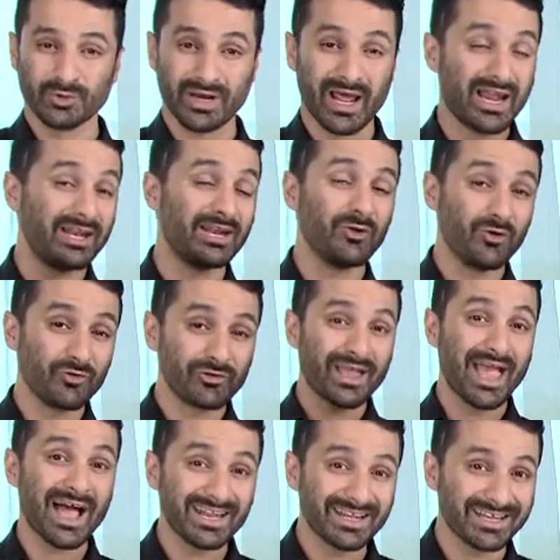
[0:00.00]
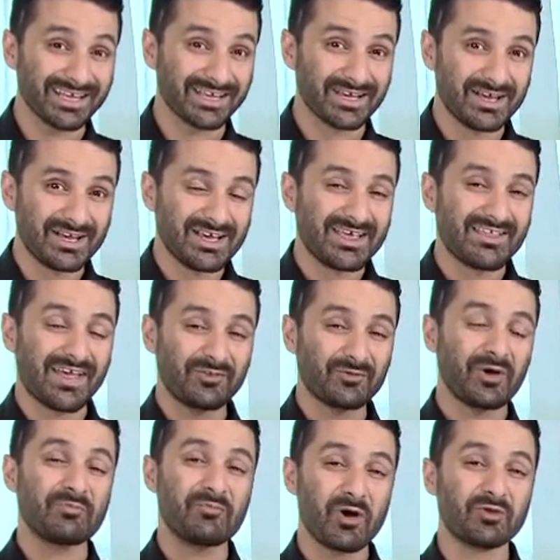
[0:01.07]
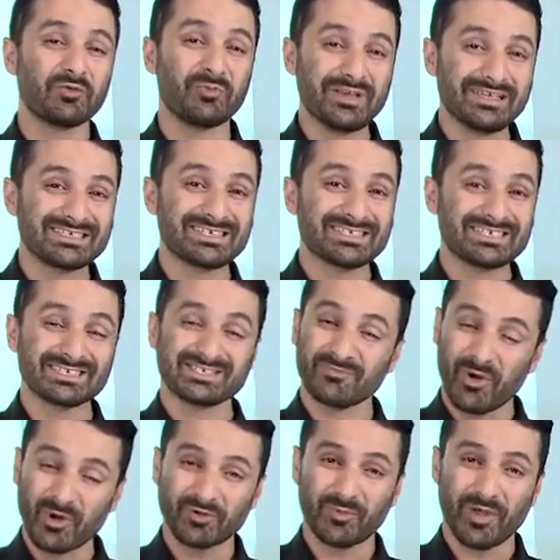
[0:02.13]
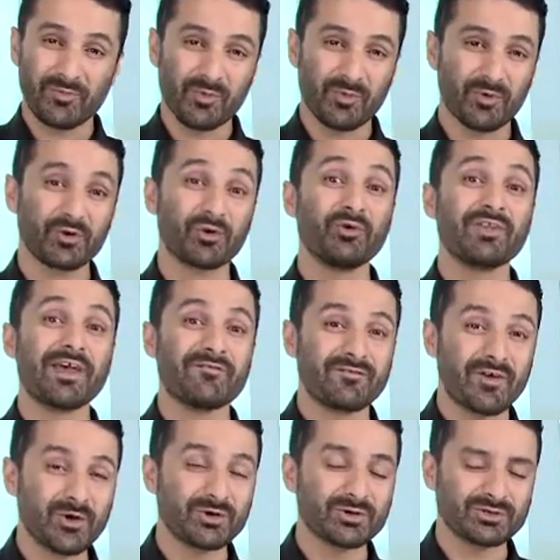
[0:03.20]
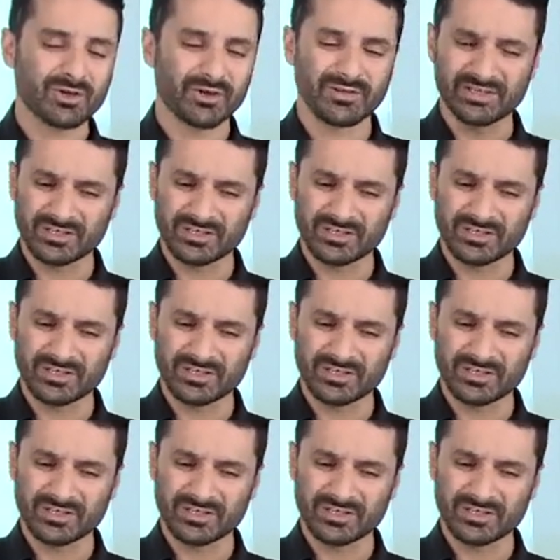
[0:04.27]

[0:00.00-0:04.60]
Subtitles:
it. And in all reality, that's where most businesses and most people put all their focus on.